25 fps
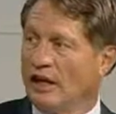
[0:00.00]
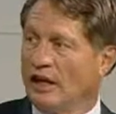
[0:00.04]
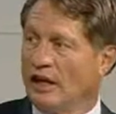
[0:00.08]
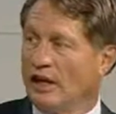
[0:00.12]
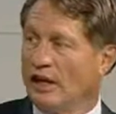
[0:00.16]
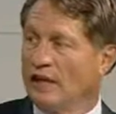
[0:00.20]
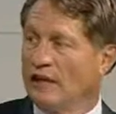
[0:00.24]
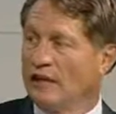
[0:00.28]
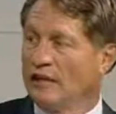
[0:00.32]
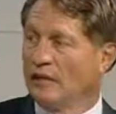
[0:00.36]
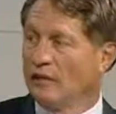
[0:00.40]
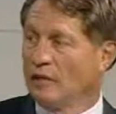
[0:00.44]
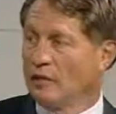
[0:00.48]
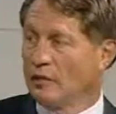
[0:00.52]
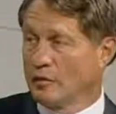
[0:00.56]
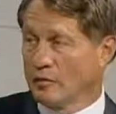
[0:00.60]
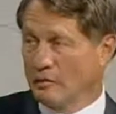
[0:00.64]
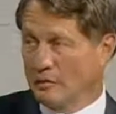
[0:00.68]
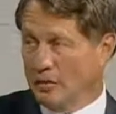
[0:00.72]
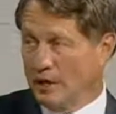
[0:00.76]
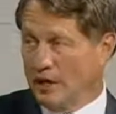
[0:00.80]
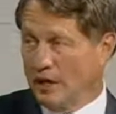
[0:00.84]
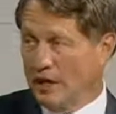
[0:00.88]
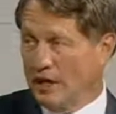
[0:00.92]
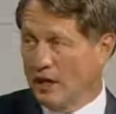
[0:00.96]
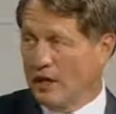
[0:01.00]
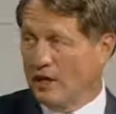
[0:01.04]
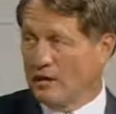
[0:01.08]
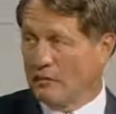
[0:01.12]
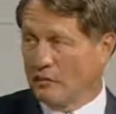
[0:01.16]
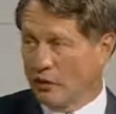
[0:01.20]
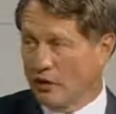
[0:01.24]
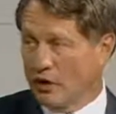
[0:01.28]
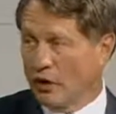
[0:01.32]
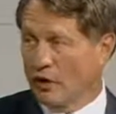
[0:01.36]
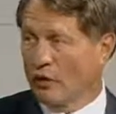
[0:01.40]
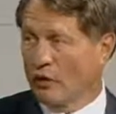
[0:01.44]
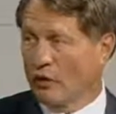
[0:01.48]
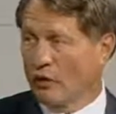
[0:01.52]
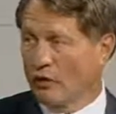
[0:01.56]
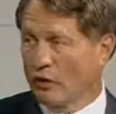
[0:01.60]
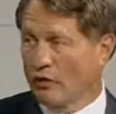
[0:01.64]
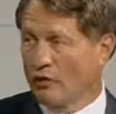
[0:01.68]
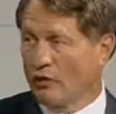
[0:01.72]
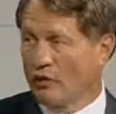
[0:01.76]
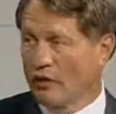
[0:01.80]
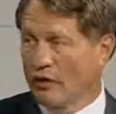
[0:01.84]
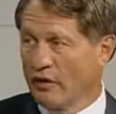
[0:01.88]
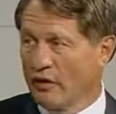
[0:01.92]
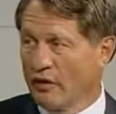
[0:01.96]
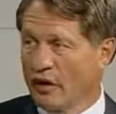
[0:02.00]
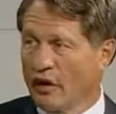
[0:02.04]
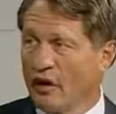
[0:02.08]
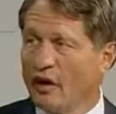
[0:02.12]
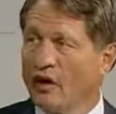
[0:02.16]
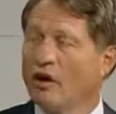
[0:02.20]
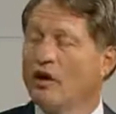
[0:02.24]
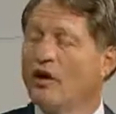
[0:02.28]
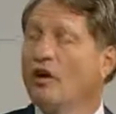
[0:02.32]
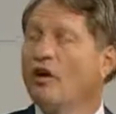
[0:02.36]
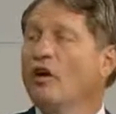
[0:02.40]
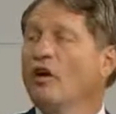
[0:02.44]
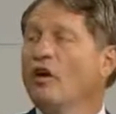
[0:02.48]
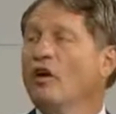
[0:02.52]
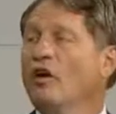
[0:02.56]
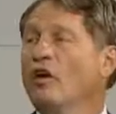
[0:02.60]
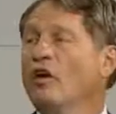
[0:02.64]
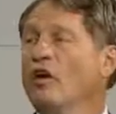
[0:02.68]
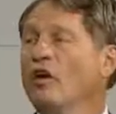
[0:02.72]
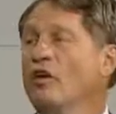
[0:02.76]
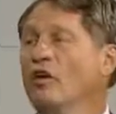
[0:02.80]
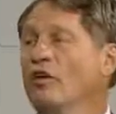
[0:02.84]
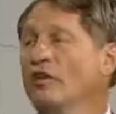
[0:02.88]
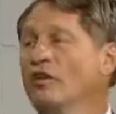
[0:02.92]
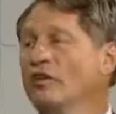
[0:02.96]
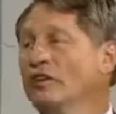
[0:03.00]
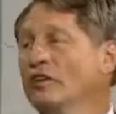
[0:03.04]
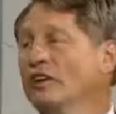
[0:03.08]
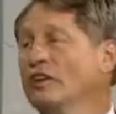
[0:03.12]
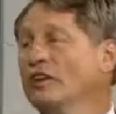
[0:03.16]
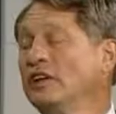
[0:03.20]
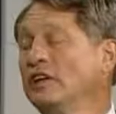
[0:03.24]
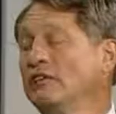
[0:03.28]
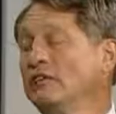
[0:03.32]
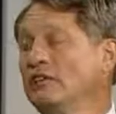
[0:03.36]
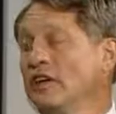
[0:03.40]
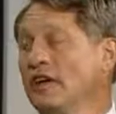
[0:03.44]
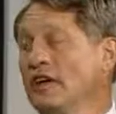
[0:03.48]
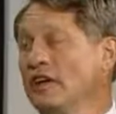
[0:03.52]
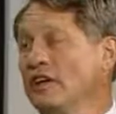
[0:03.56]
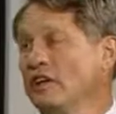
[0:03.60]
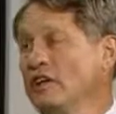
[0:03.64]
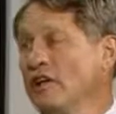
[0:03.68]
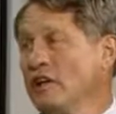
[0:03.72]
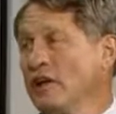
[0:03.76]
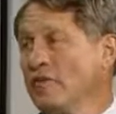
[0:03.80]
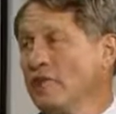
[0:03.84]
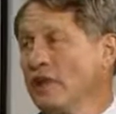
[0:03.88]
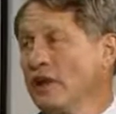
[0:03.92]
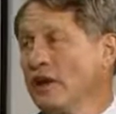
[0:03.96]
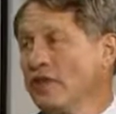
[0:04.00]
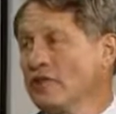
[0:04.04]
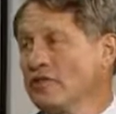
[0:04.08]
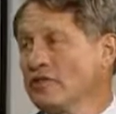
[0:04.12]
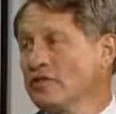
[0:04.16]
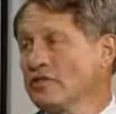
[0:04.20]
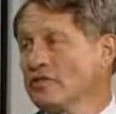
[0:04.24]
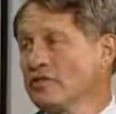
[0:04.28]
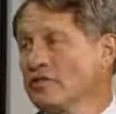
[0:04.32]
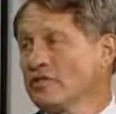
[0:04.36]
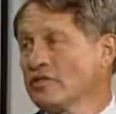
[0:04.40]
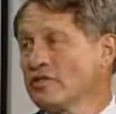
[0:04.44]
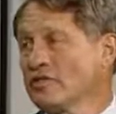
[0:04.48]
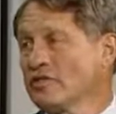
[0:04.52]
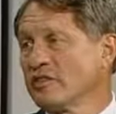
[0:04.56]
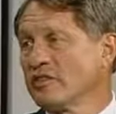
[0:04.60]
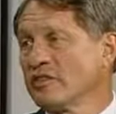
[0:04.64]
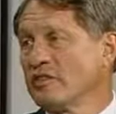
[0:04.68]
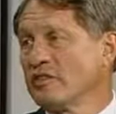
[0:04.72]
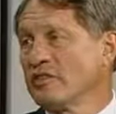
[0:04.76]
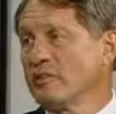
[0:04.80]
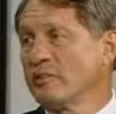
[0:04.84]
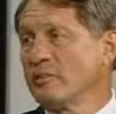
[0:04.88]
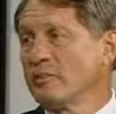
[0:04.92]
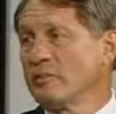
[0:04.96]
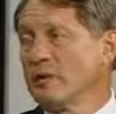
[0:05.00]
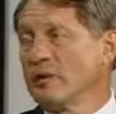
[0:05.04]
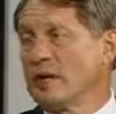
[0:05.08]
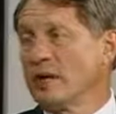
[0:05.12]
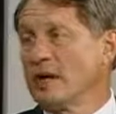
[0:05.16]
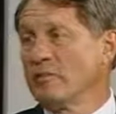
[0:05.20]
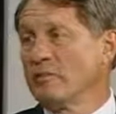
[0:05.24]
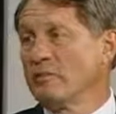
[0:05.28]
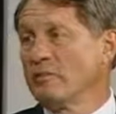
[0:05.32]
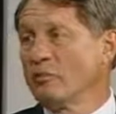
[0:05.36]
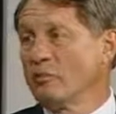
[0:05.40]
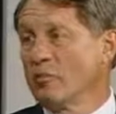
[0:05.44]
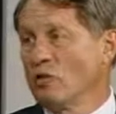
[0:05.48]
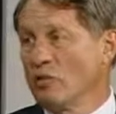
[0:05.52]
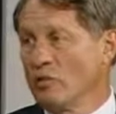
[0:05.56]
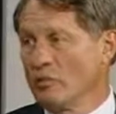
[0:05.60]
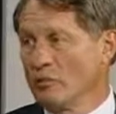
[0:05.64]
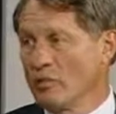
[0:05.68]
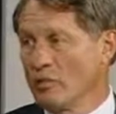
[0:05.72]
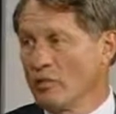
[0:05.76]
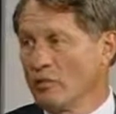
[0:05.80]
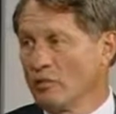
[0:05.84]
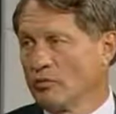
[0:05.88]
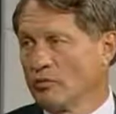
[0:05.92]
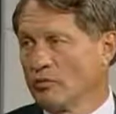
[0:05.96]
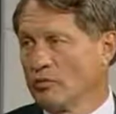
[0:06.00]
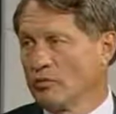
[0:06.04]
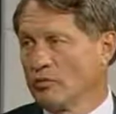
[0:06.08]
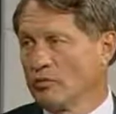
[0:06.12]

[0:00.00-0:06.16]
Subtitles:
And by eating Moringa Oleifera, all the liver enzyme counts became normal.